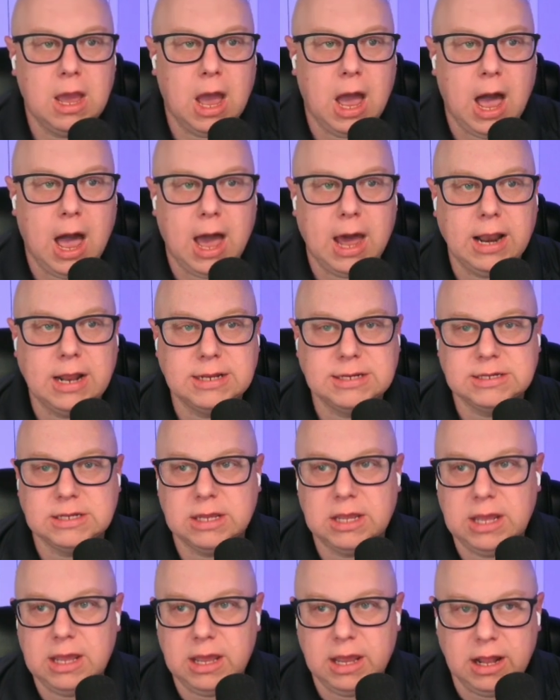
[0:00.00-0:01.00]

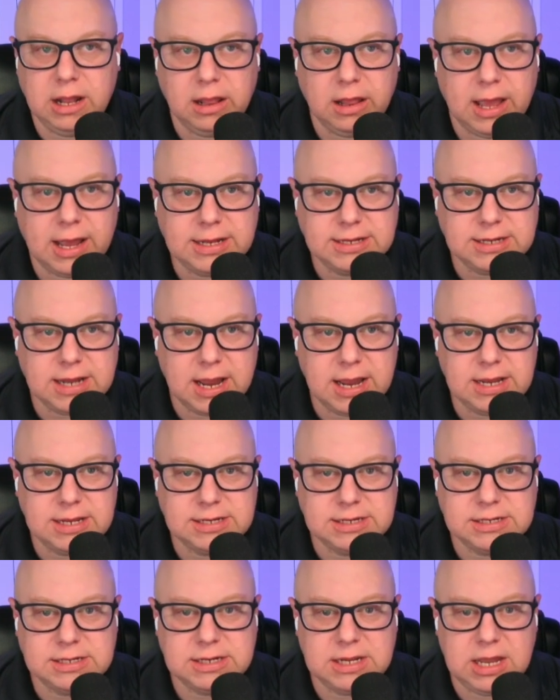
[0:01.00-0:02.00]
Honestly, unless I
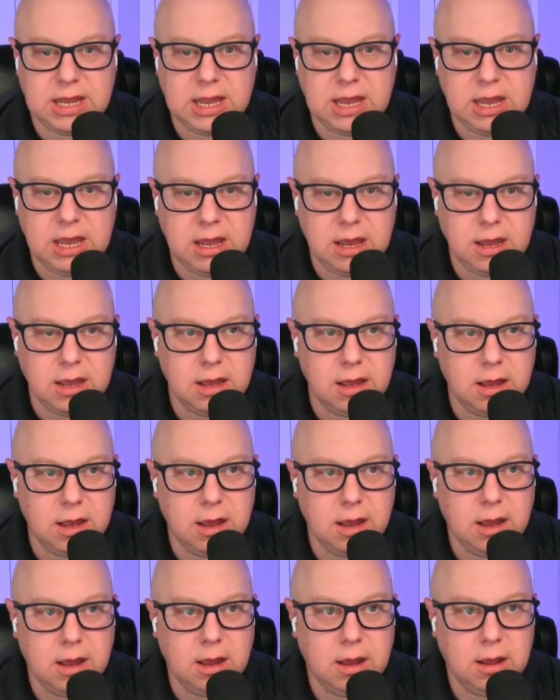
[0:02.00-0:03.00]
see
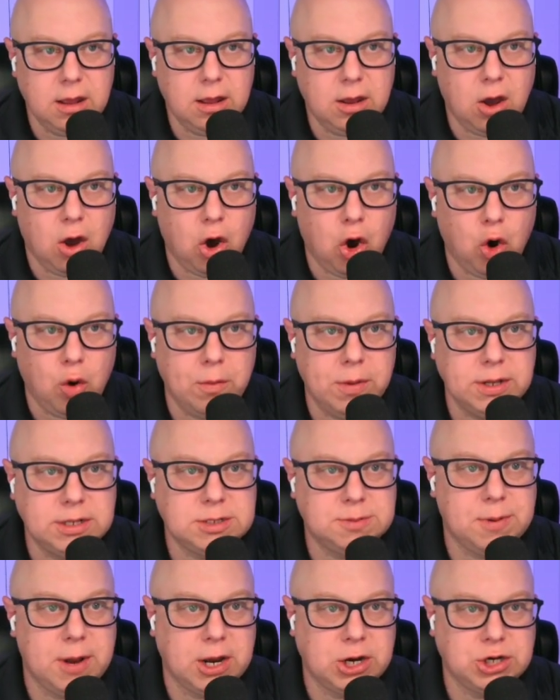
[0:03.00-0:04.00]
home
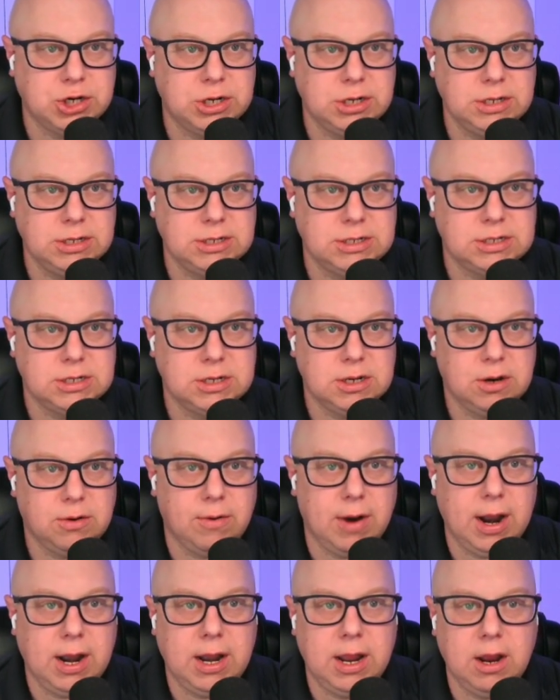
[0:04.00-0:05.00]
inspections
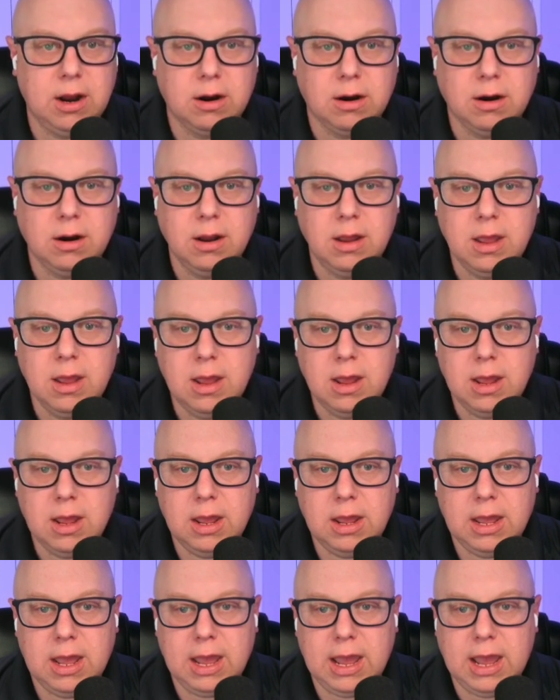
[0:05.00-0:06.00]
right here,
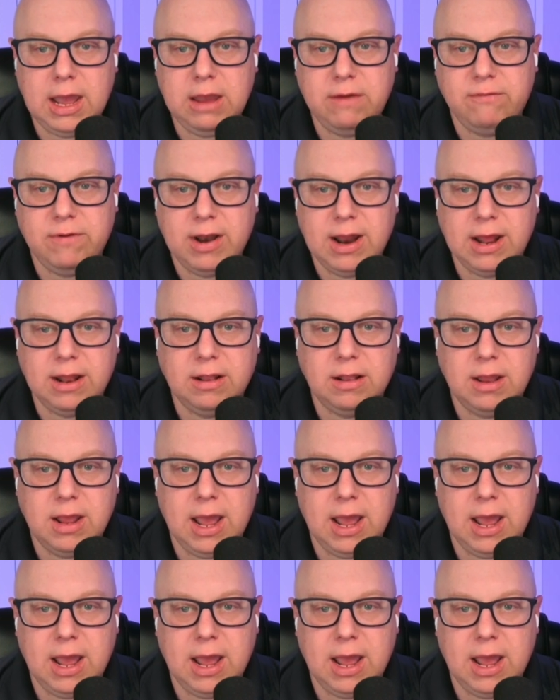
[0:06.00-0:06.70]
even at